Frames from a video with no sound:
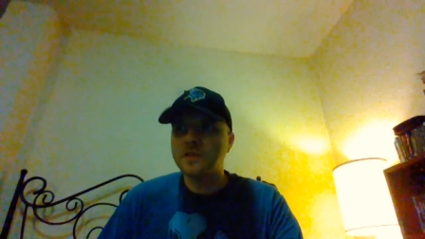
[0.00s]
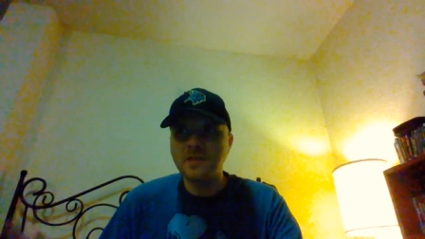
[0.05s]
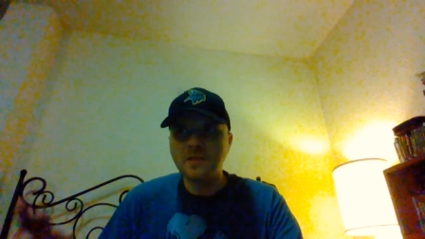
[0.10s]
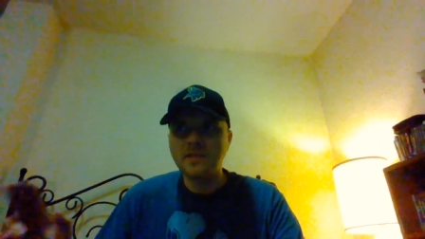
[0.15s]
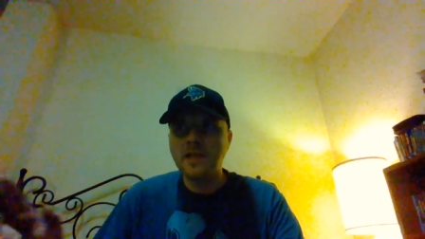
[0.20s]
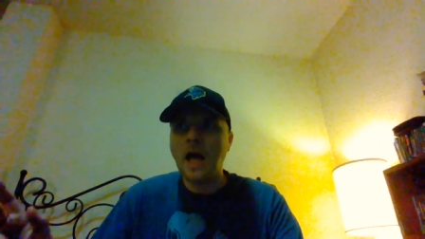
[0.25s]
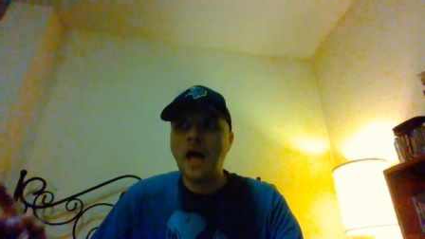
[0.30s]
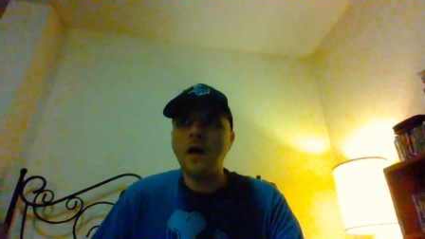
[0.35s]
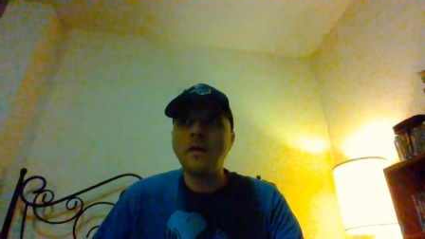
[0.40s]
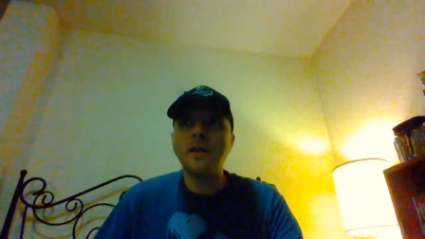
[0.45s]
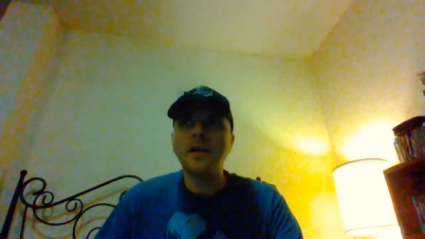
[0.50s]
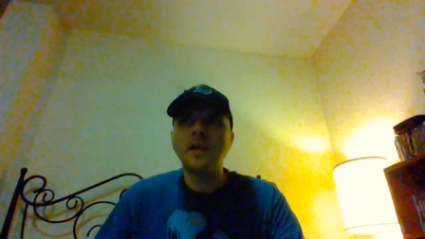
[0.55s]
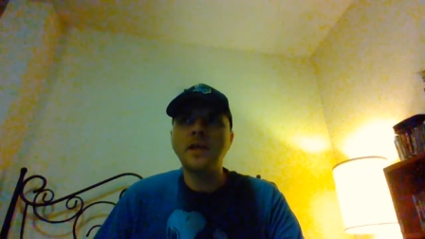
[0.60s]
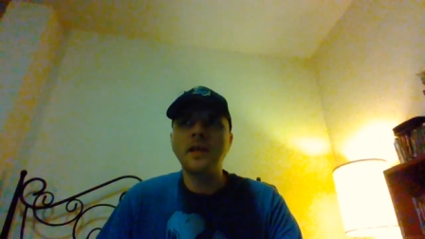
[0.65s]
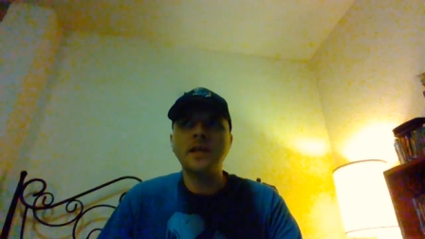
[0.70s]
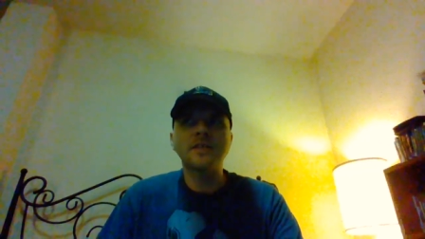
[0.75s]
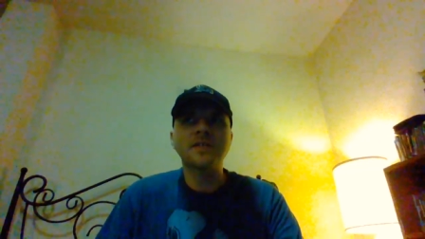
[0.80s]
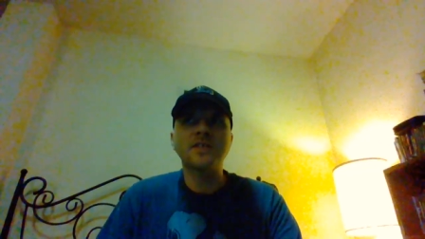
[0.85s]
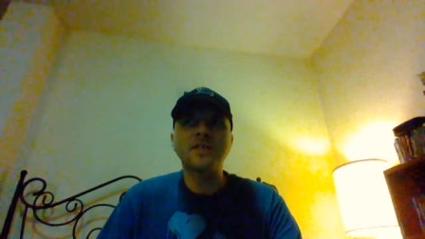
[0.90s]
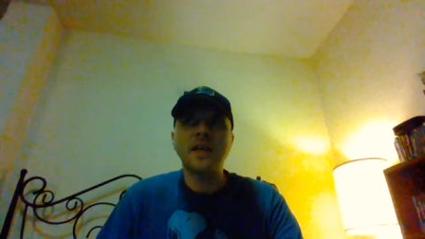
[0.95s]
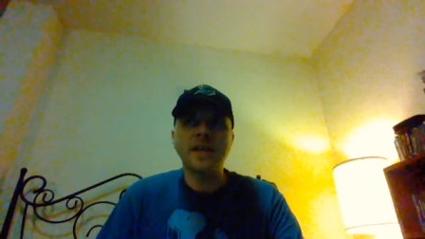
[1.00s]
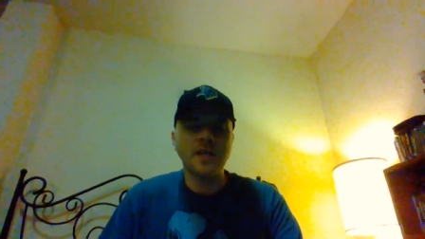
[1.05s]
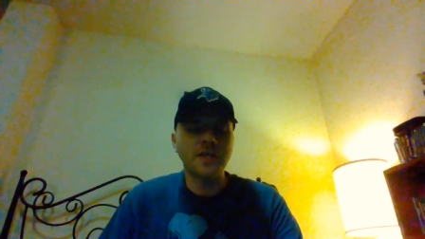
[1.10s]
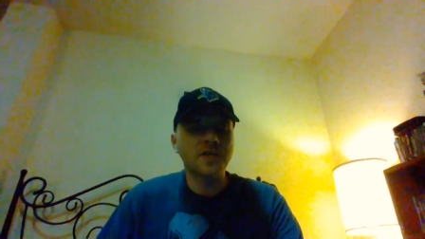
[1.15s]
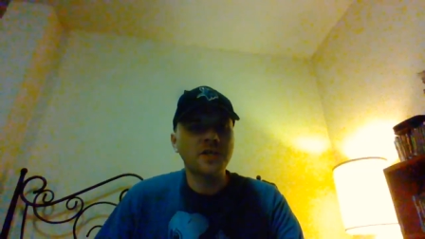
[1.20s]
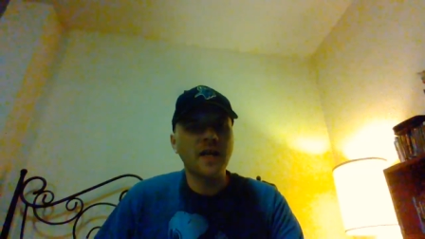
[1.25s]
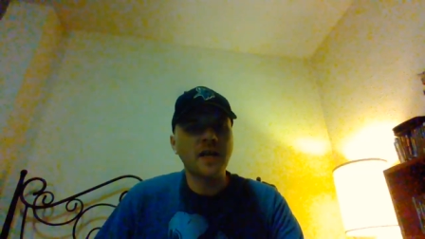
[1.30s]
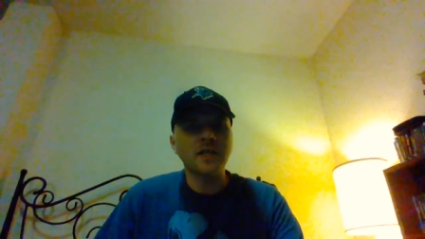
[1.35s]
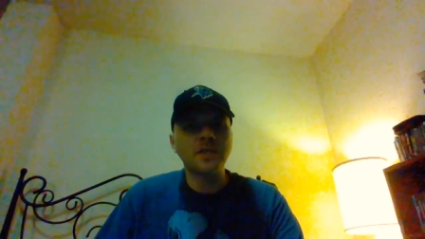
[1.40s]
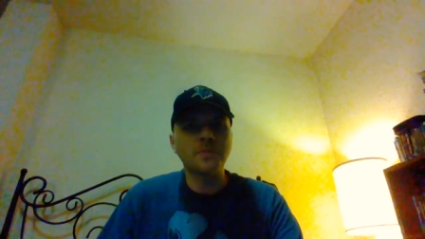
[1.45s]
now getting his second
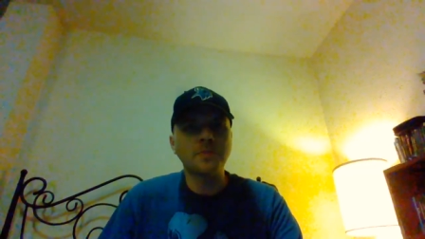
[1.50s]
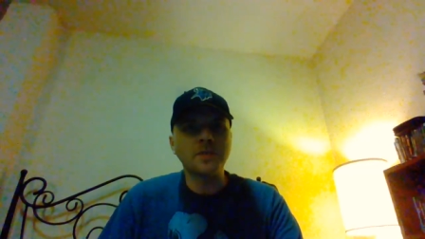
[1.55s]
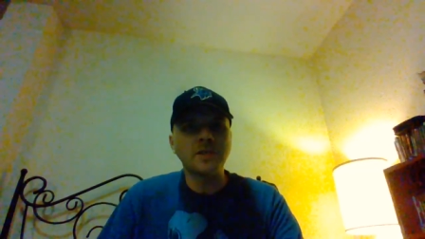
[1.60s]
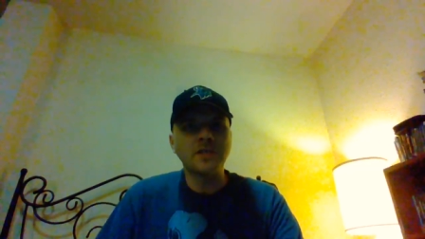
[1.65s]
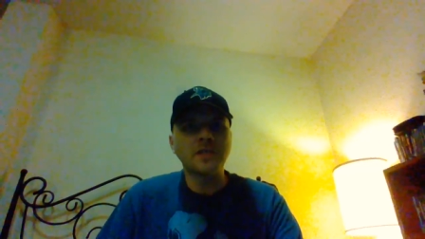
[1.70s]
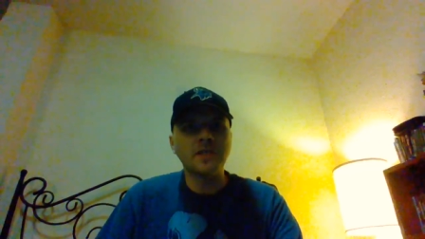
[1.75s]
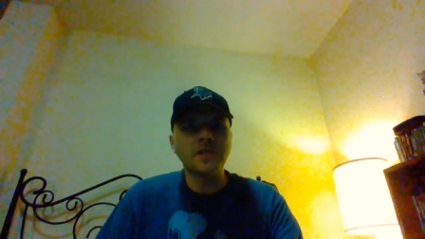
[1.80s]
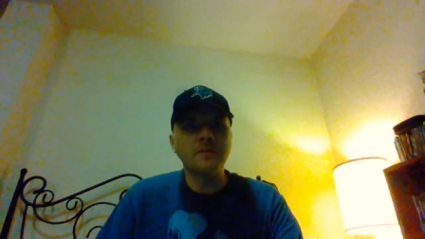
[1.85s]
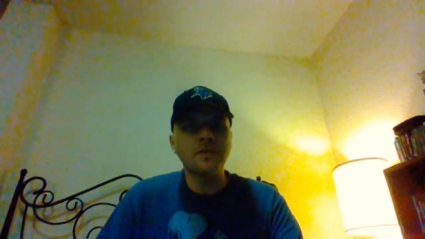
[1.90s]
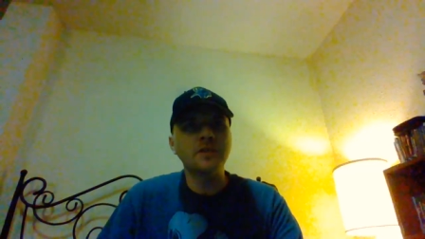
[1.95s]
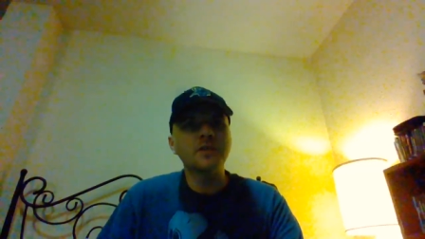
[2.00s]
chance with the team.